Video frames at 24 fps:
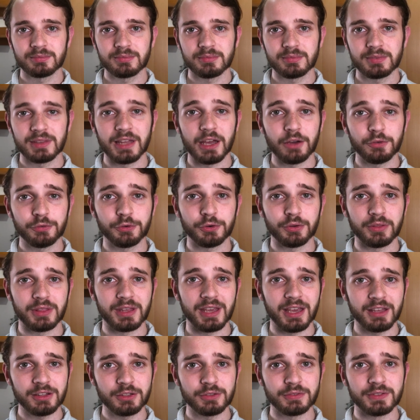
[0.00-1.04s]
Now for
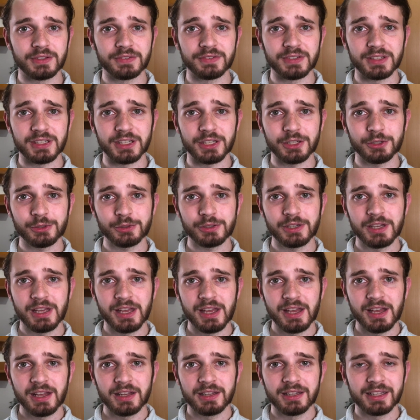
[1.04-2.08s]
the end of the video,
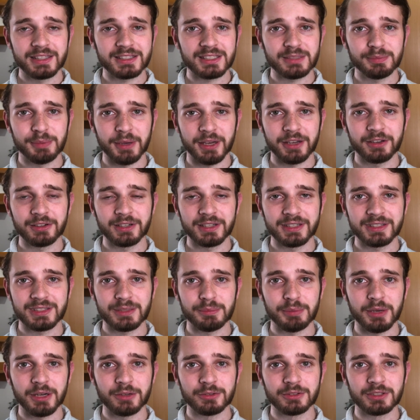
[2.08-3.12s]
let's speculate
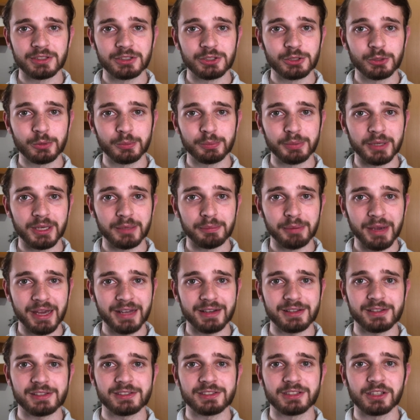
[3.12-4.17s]
about the new big
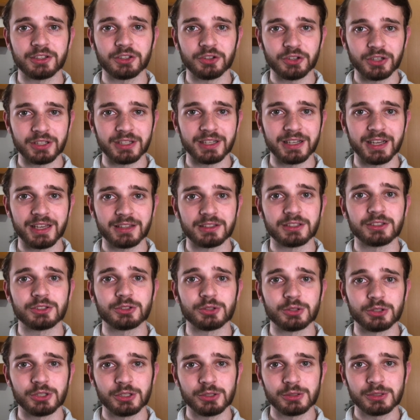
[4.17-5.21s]
baddies that are gonna get
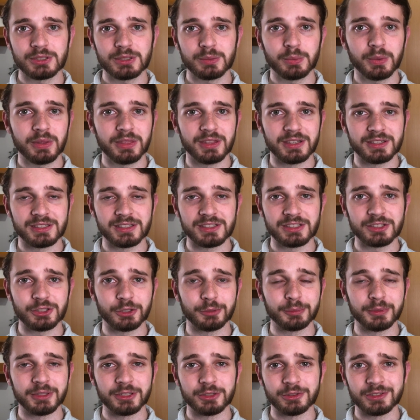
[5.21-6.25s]
introduced with this
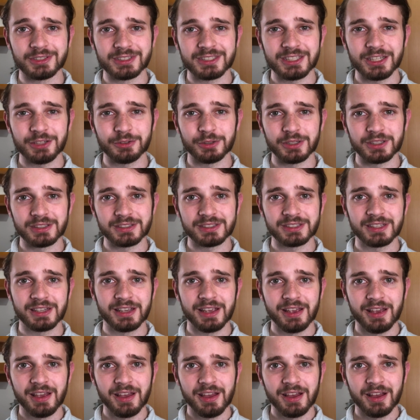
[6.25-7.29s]
installment to the series.
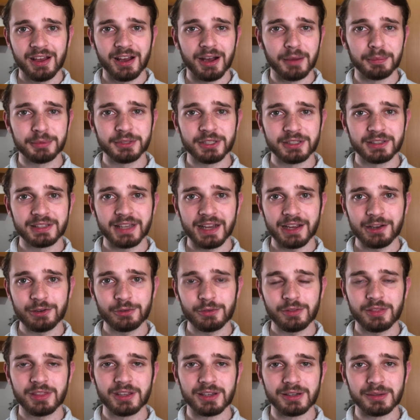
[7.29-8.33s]
Up till
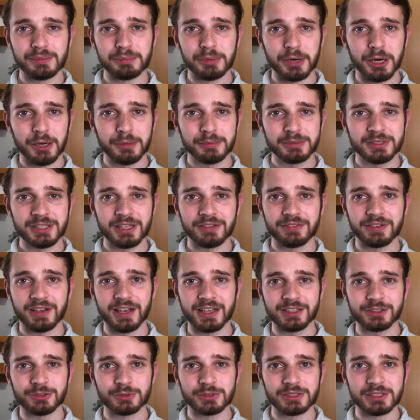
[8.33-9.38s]
now, the Bobs have
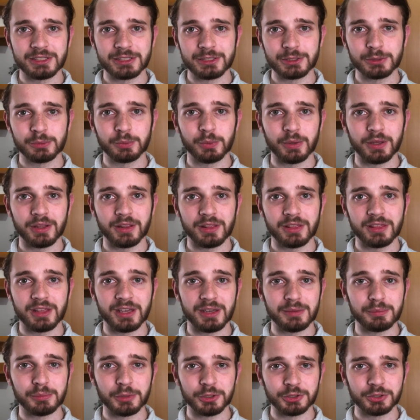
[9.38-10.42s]
had to deal with
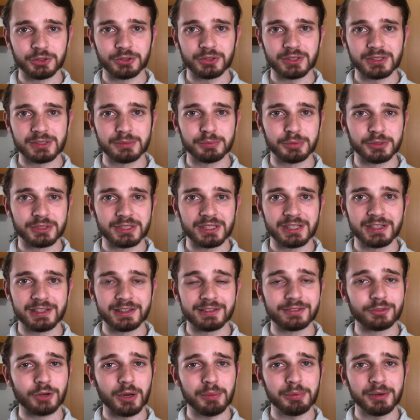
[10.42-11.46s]
a murderous
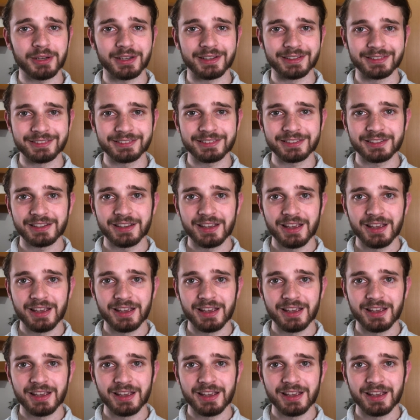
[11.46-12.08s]
Brazilian replicant,